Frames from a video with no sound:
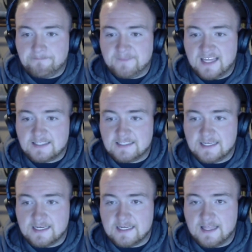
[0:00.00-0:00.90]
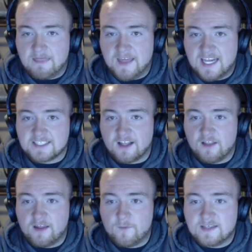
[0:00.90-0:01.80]
that is
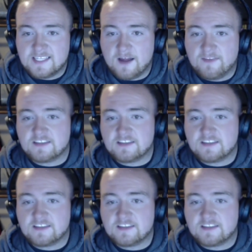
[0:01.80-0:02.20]
all that went down.